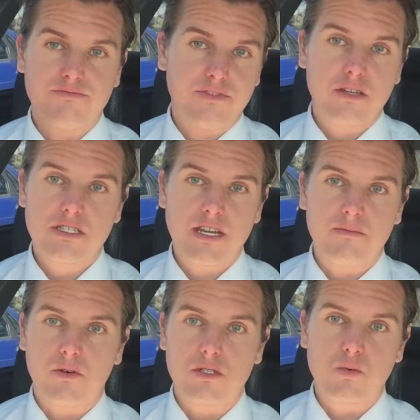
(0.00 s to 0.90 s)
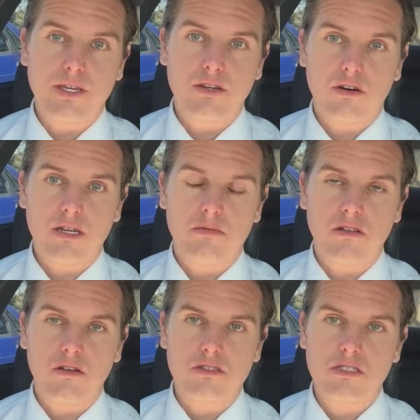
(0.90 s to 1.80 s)
first step was we got him
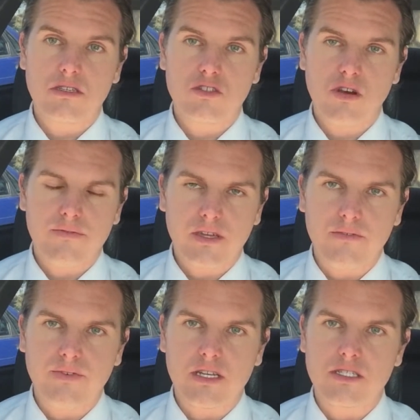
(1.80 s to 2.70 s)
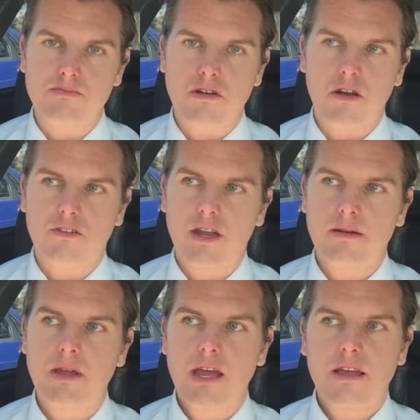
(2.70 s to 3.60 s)
along to the traffic offenders
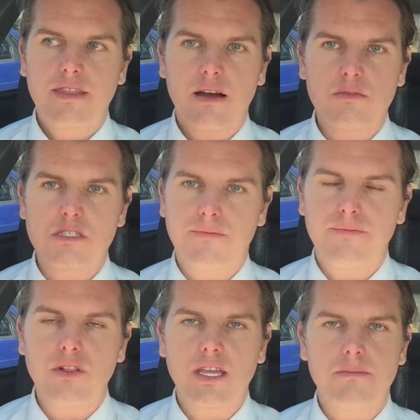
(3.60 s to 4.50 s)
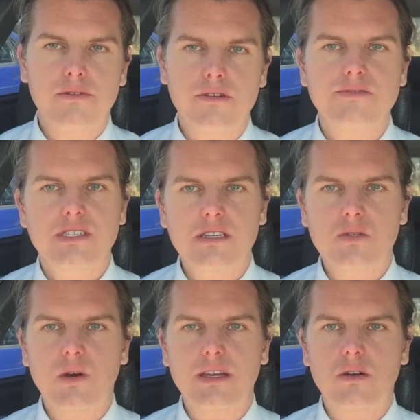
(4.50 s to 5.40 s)
program. That was the fully approved
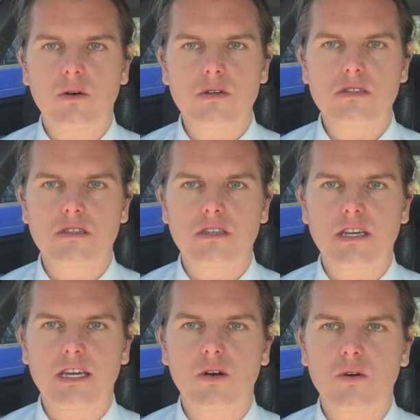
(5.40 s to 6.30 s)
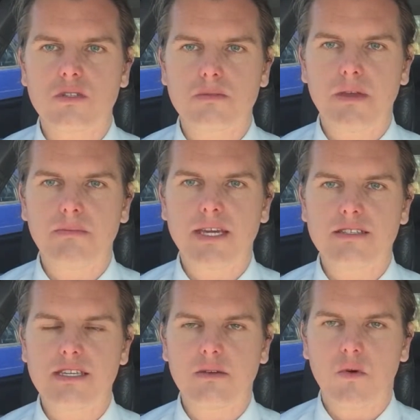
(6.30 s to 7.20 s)
6-week course at the Hornsby
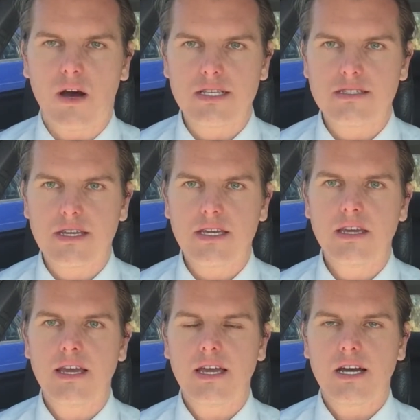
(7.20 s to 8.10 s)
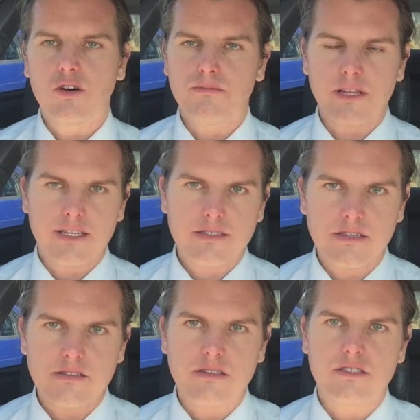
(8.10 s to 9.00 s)
PCYC, or Police
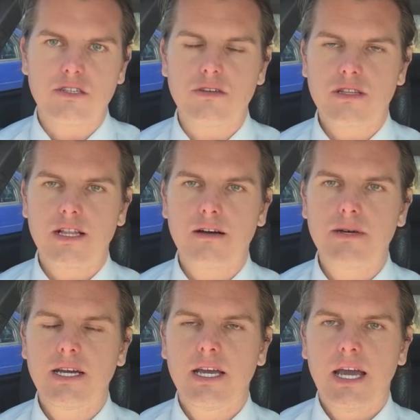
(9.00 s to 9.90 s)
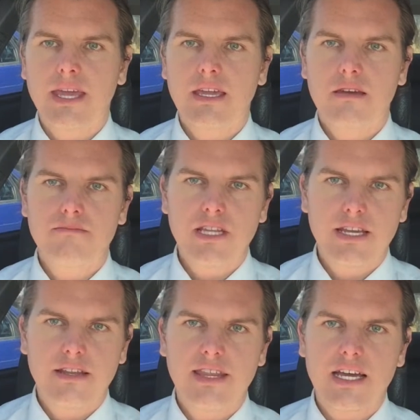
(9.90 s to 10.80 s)
Citizens Youth Club. He
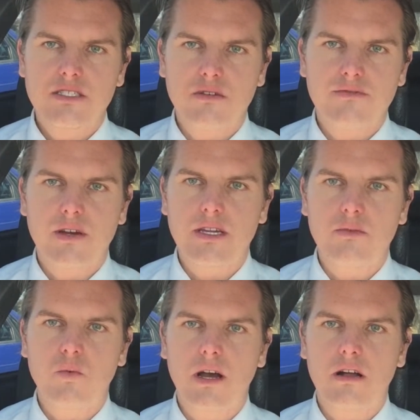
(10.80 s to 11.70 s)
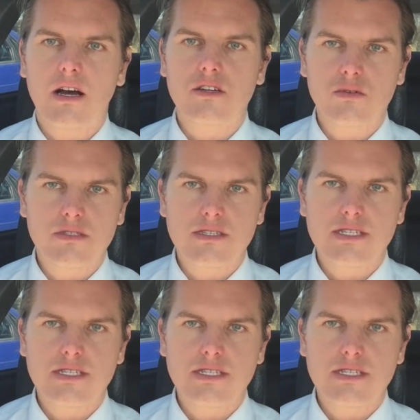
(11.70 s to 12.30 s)
completed that to a good